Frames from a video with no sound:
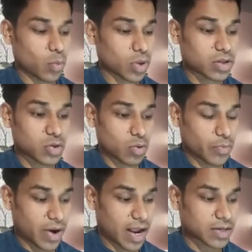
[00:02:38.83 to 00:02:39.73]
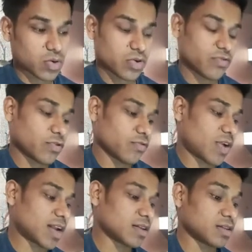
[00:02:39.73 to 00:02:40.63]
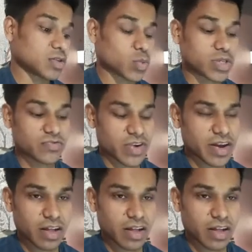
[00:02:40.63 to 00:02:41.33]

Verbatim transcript: with your brand, or if you find that this one is very